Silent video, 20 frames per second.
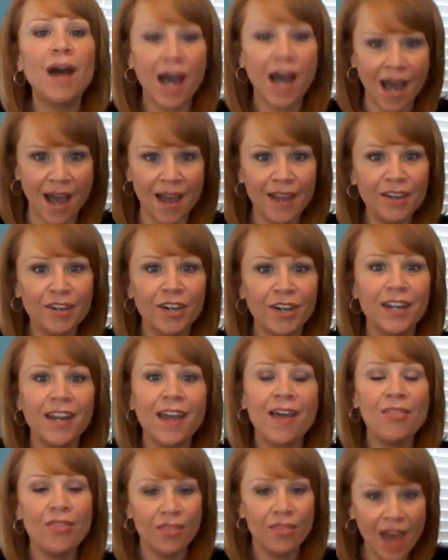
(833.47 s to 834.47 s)
I could,
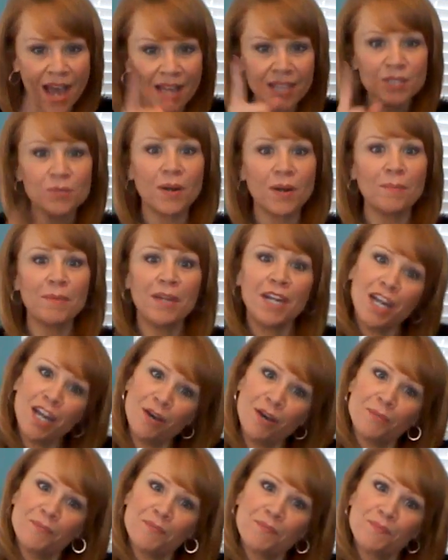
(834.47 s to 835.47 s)
and that's what I'm going to
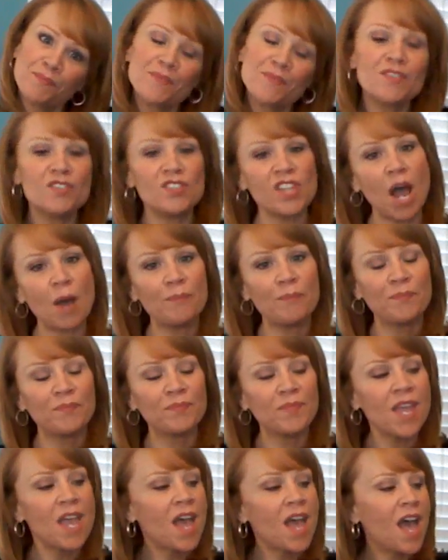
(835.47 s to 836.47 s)
do. So,
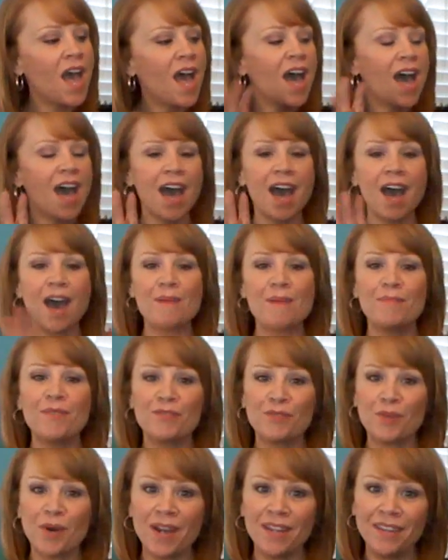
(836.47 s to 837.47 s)

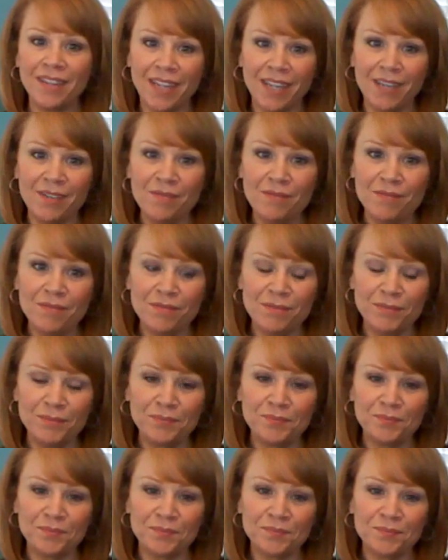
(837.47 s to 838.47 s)
before I leave,
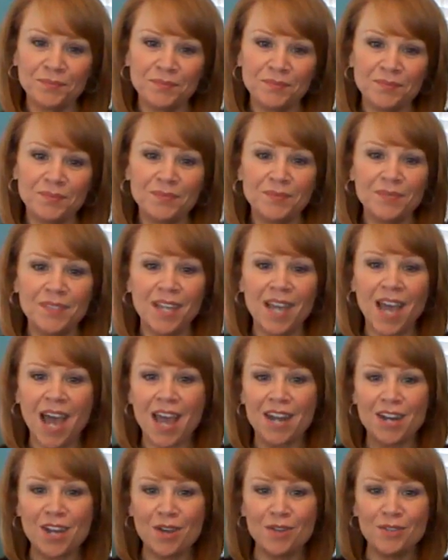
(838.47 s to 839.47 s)

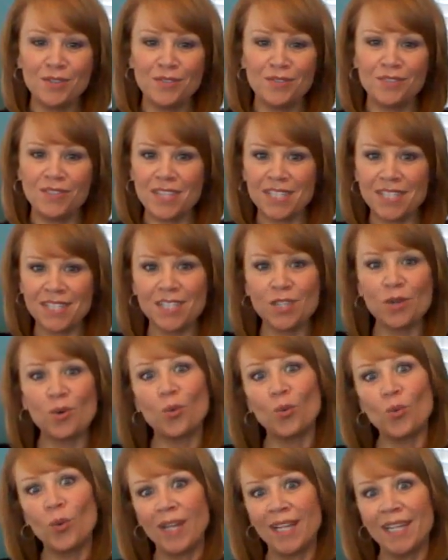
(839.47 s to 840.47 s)
I know this is a
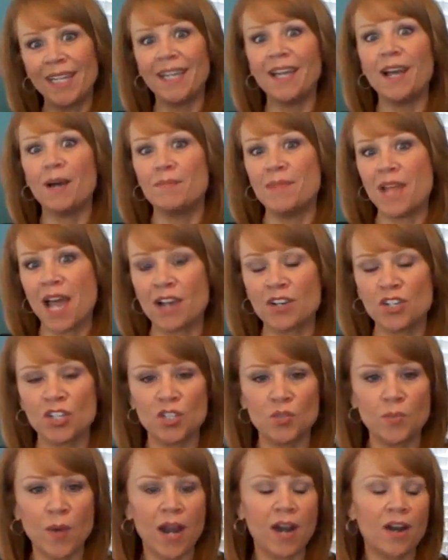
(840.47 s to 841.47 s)
really obnoxious
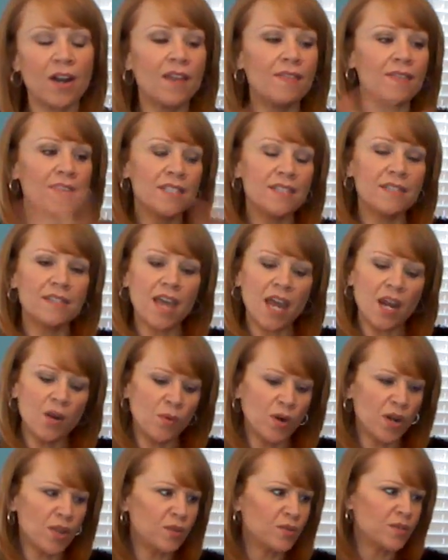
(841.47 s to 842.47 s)
sweater, and this is kind of
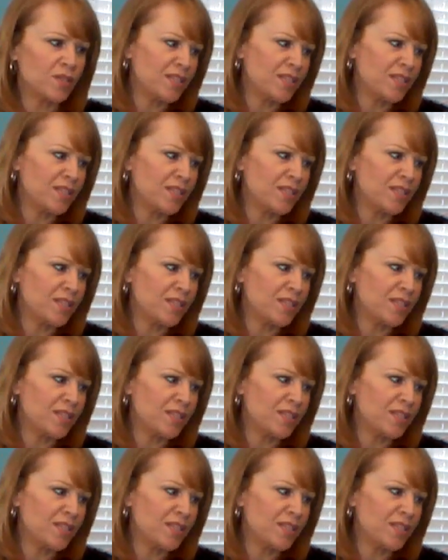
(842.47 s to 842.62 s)
one of those